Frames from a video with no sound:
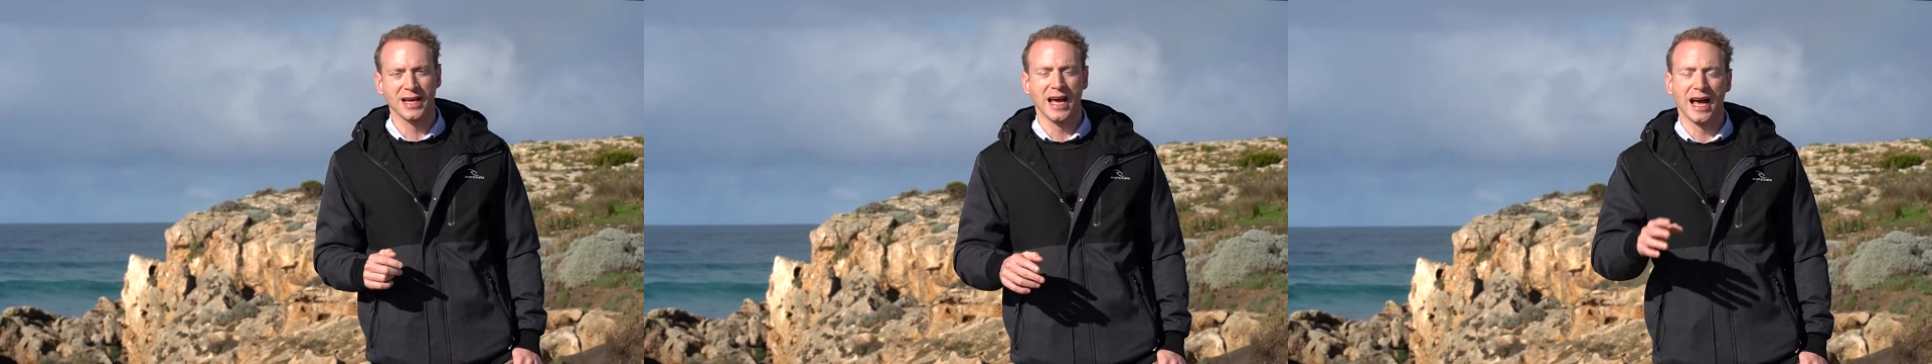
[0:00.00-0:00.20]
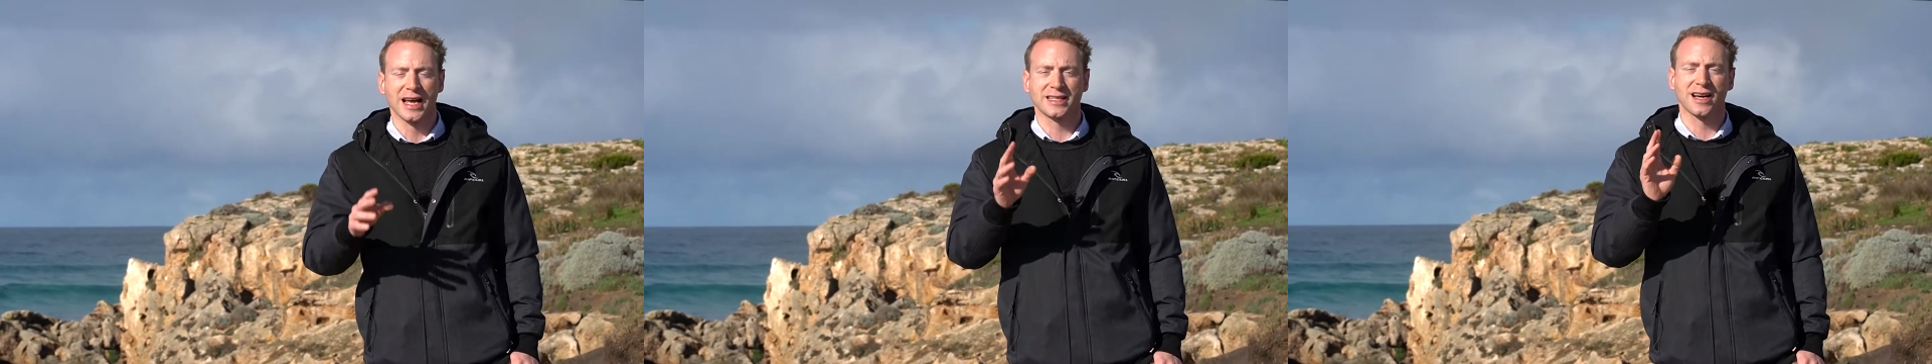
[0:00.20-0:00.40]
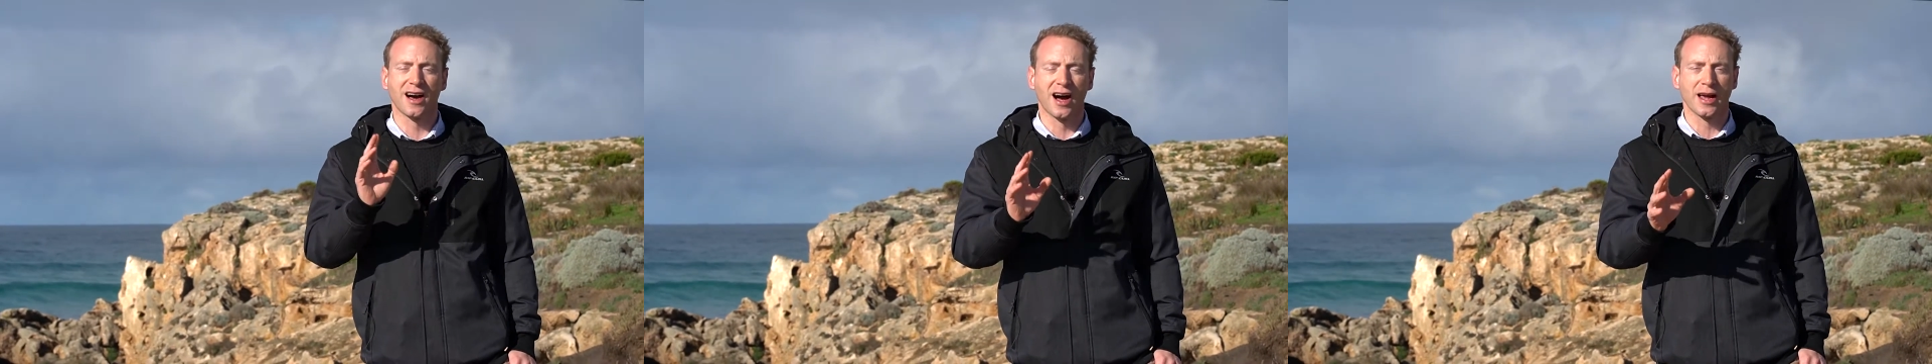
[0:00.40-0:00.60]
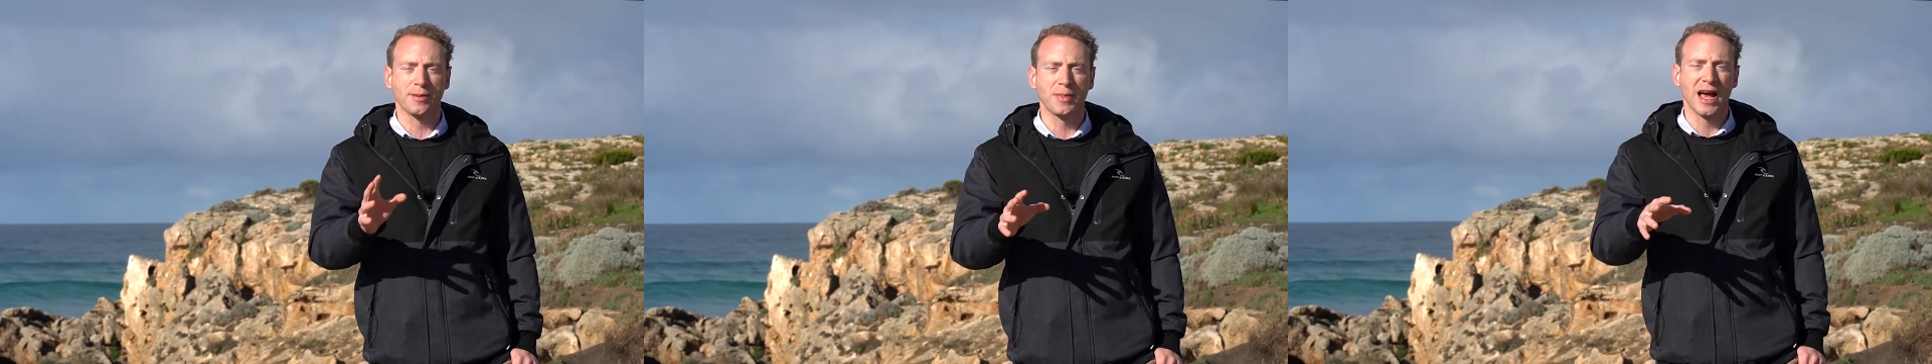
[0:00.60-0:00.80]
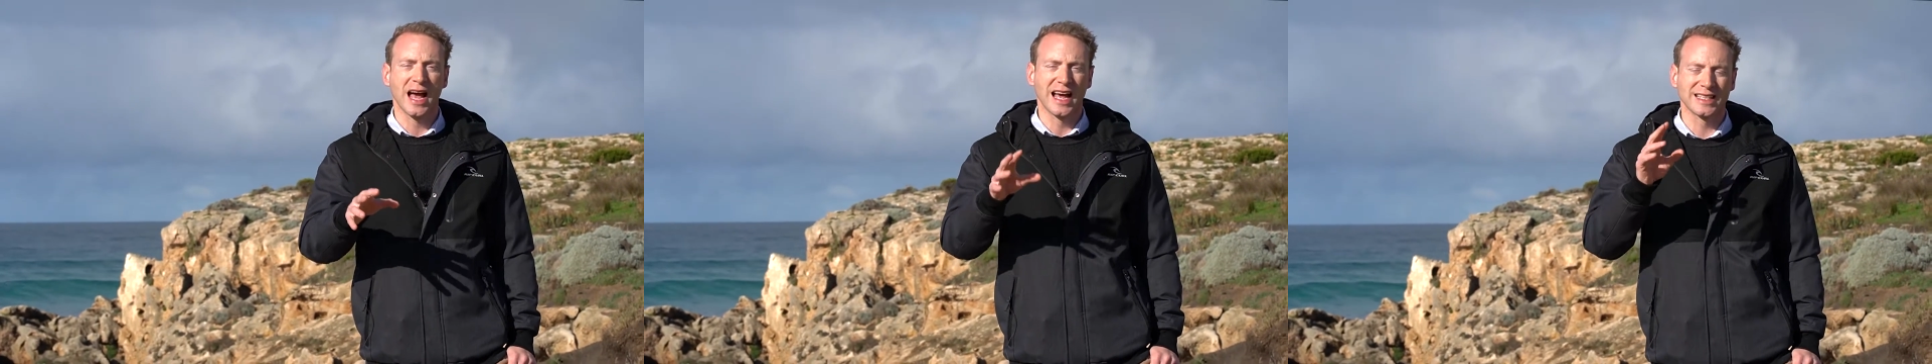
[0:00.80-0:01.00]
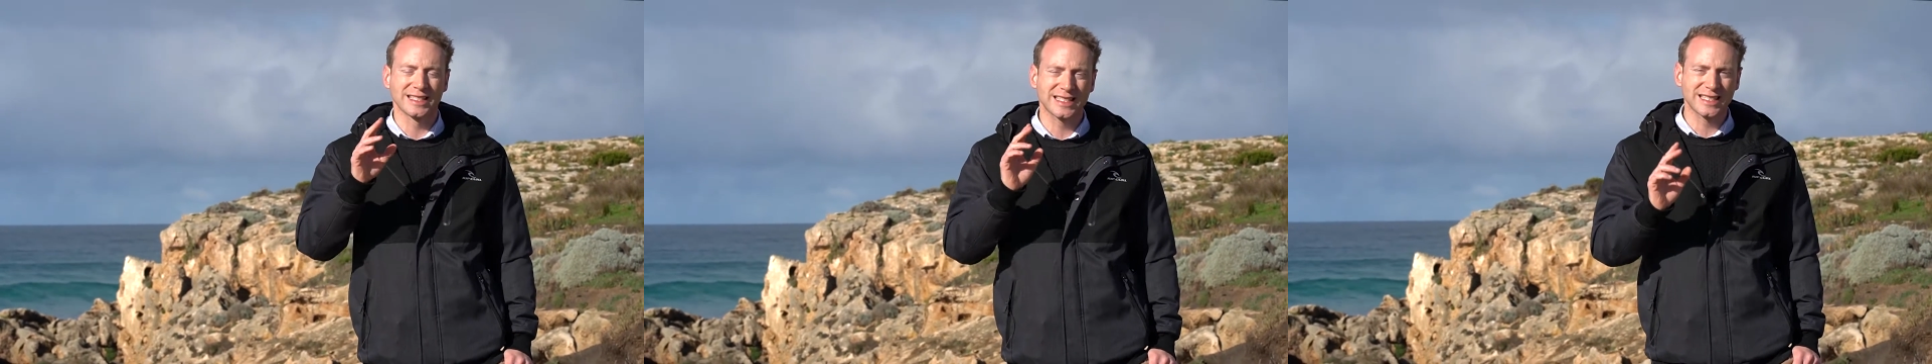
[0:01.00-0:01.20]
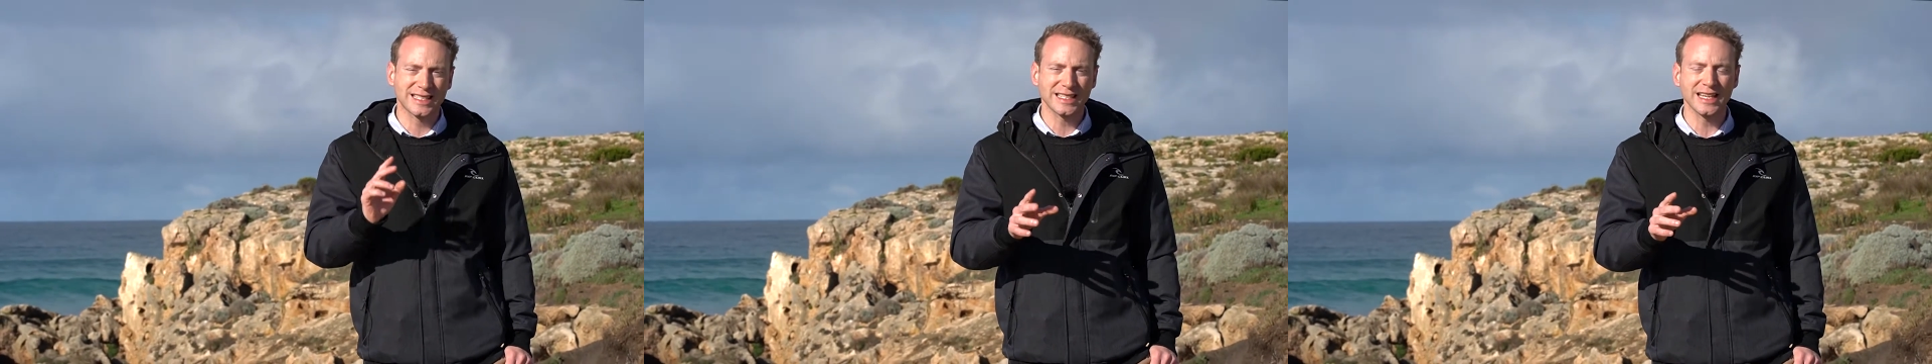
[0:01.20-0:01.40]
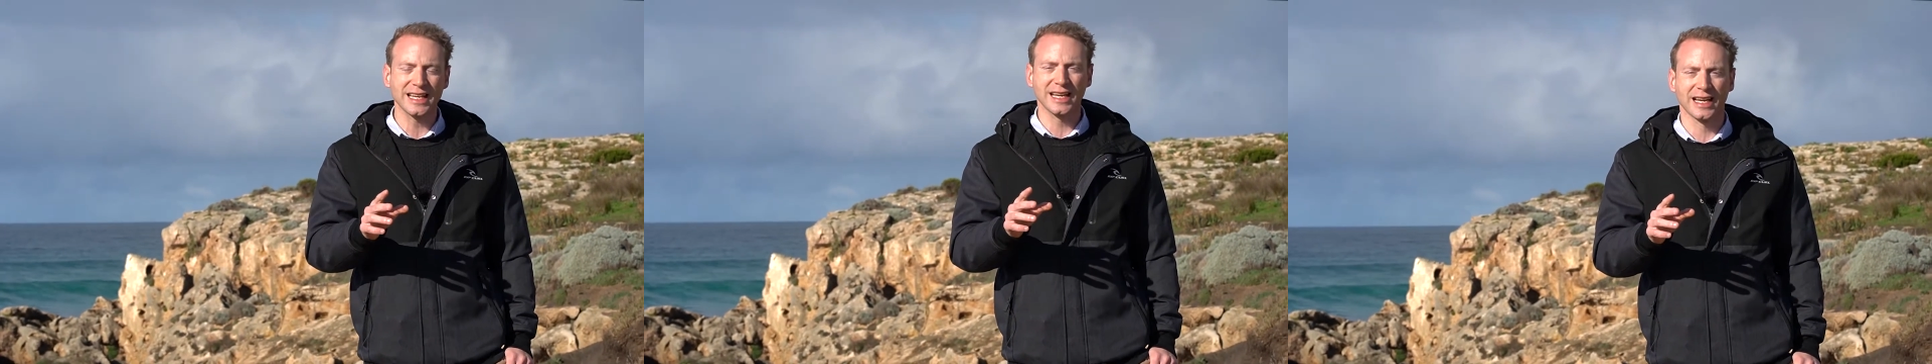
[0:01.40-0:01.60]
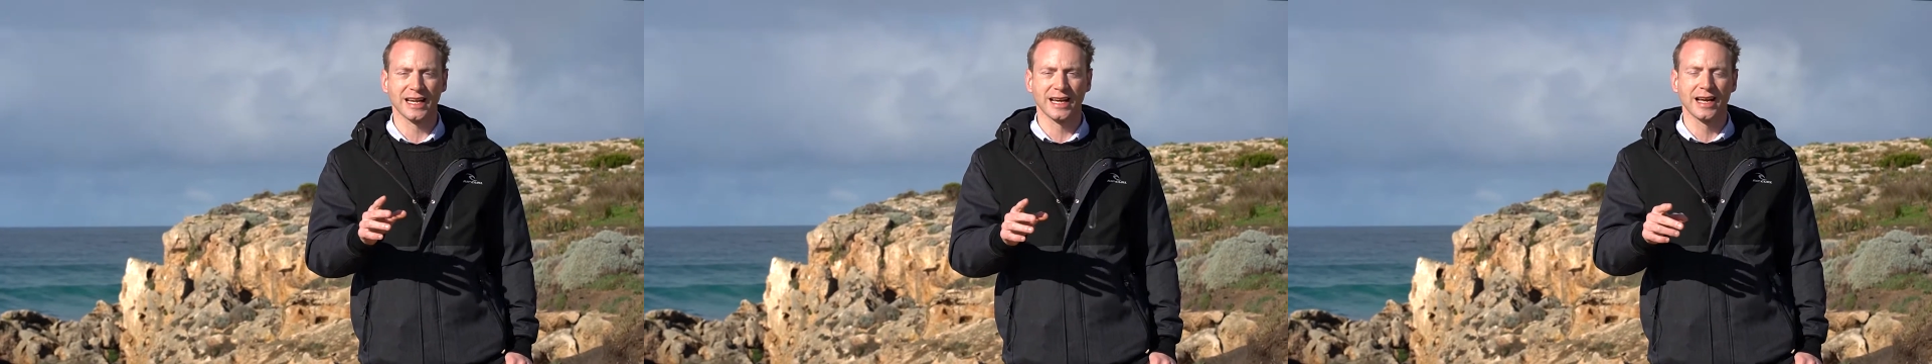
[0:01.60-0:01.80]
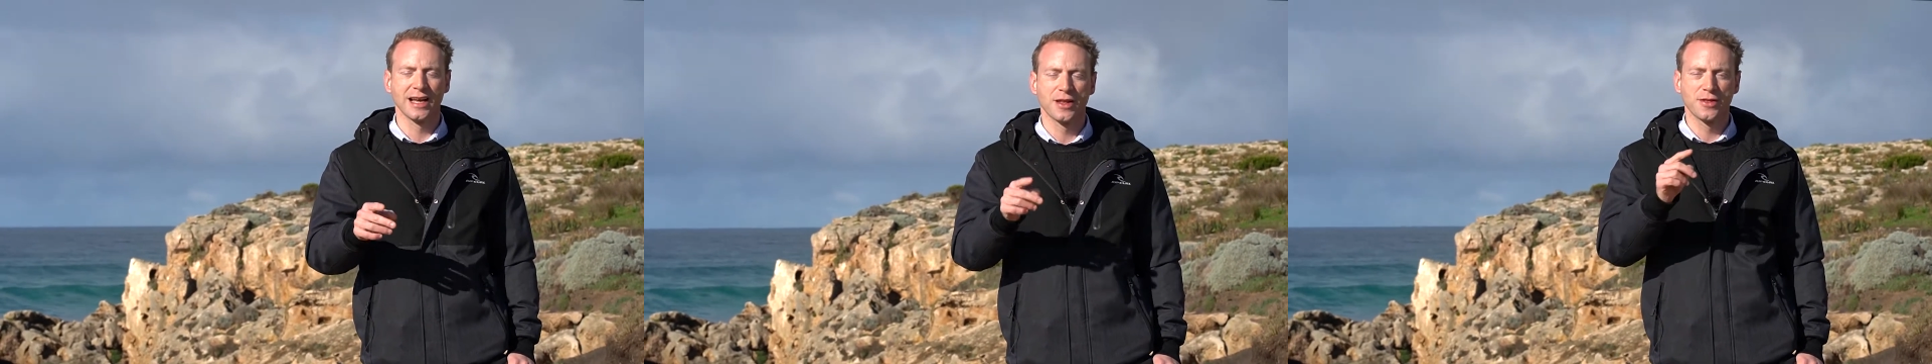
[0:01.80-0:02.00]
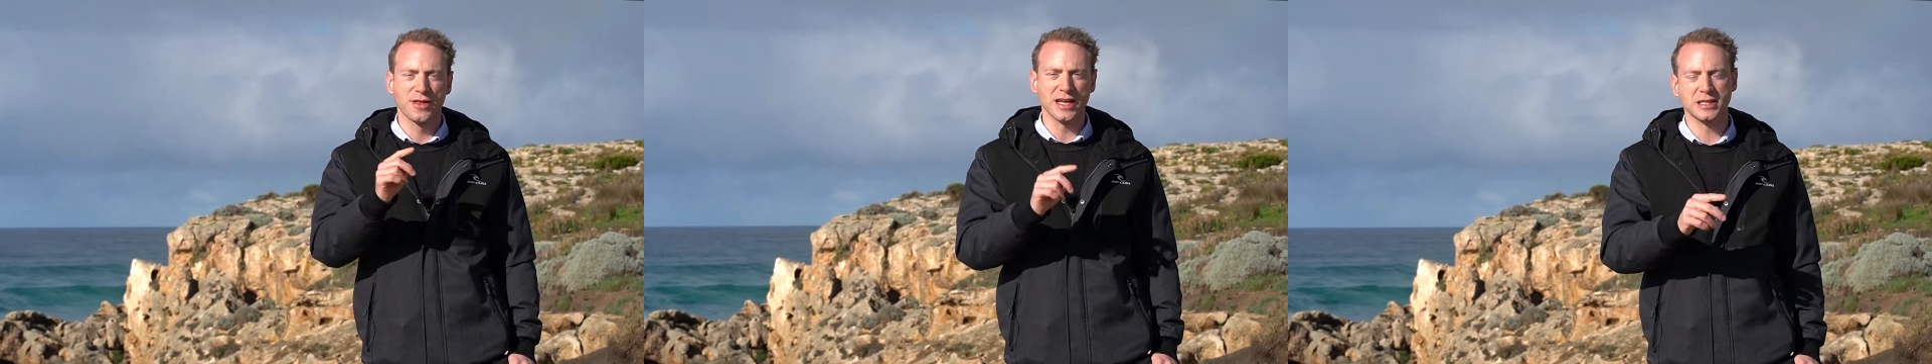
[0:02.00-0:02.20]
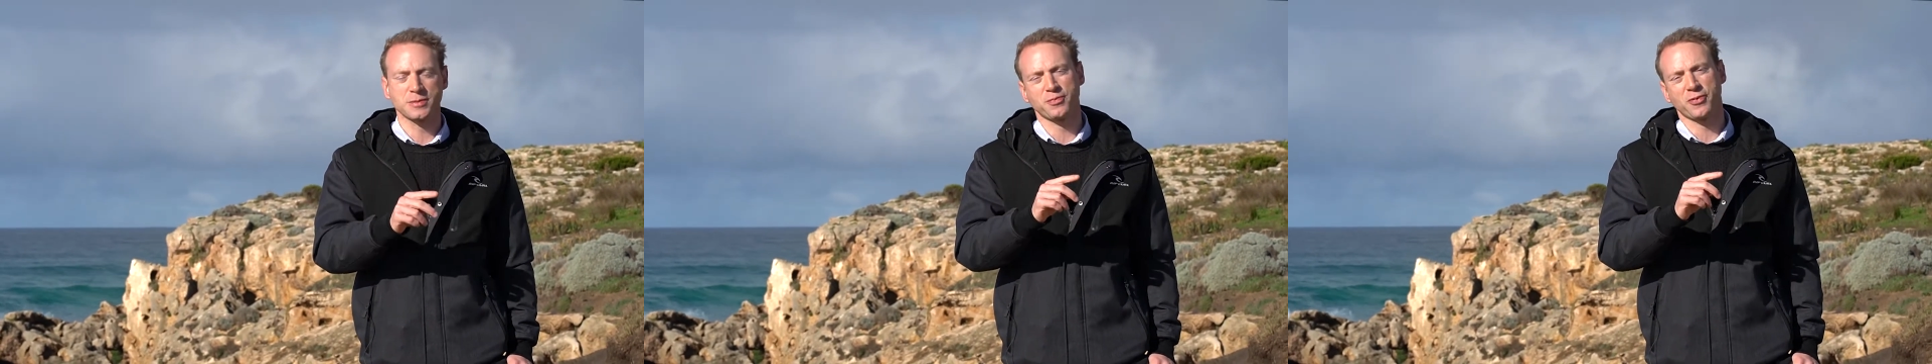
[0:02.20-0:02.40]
at time and seeing this